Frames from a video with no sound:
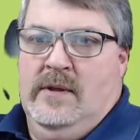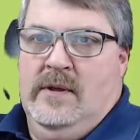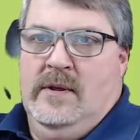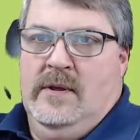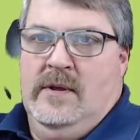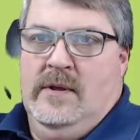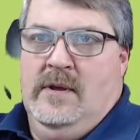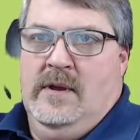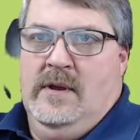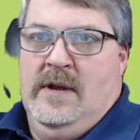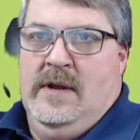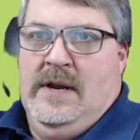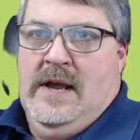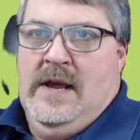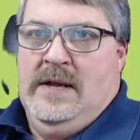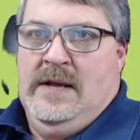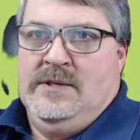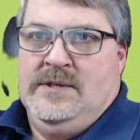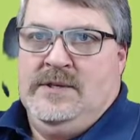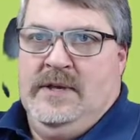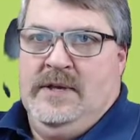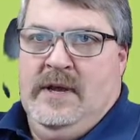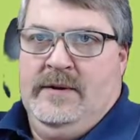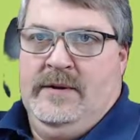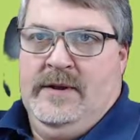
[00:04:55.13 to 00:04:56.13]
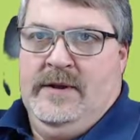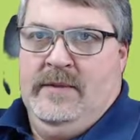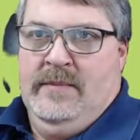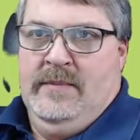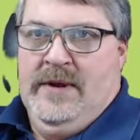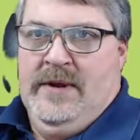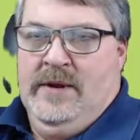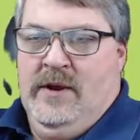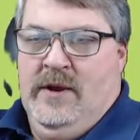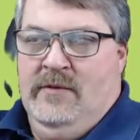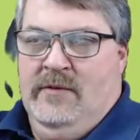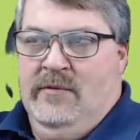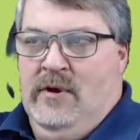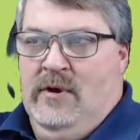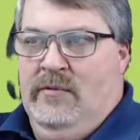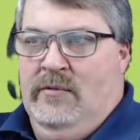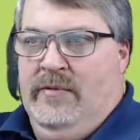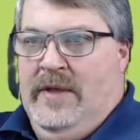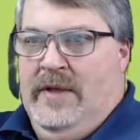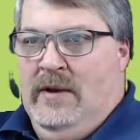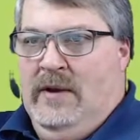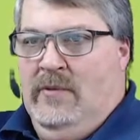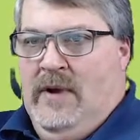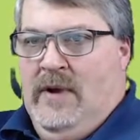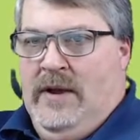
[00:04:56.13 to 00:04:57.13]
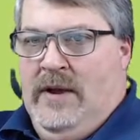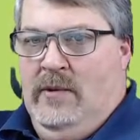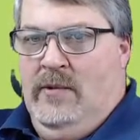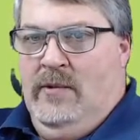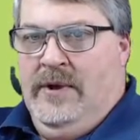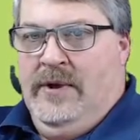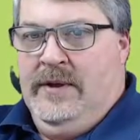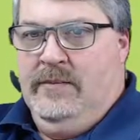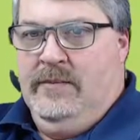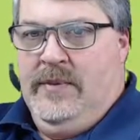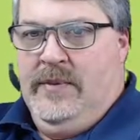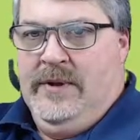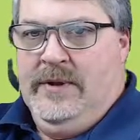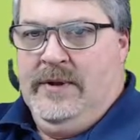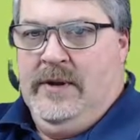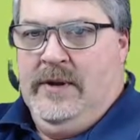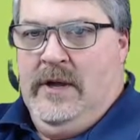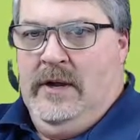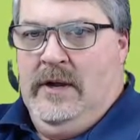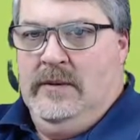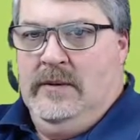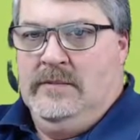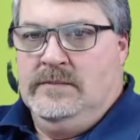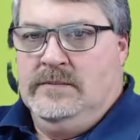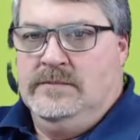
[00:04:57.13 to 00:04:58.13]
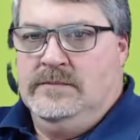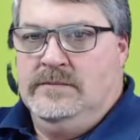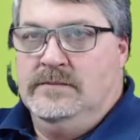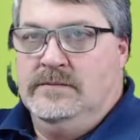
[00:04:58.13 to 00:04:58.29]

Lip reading: And actually, I didn't mean to hover over that right away, but let